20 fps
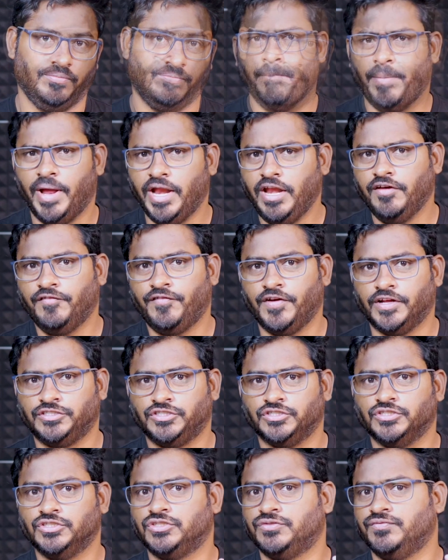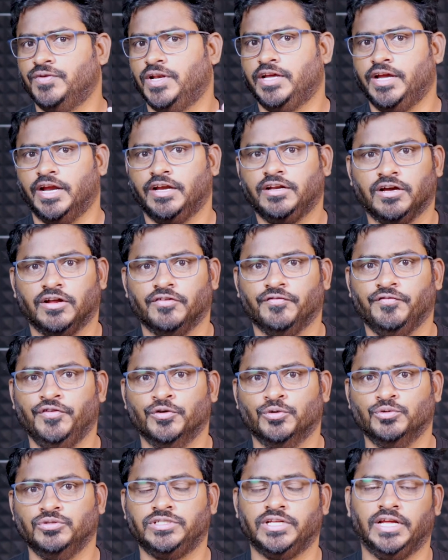Many freshers will get
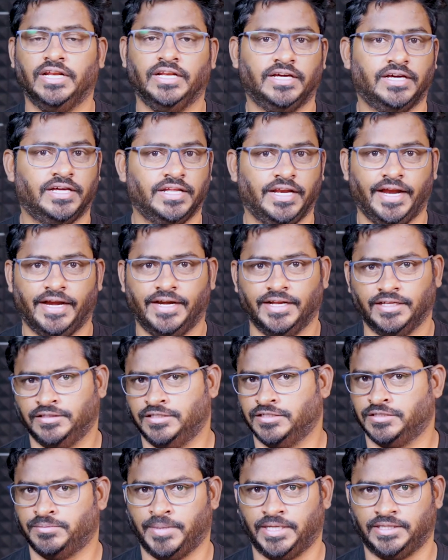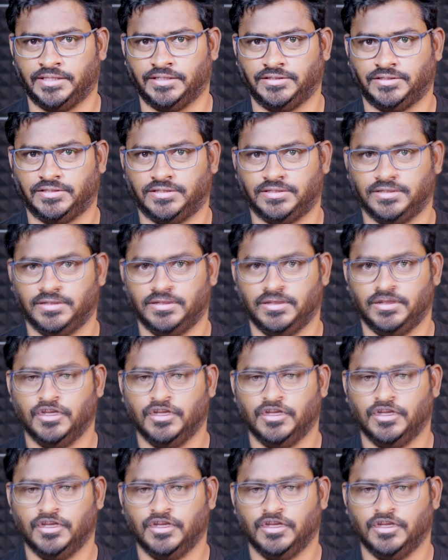confused in creating these methods.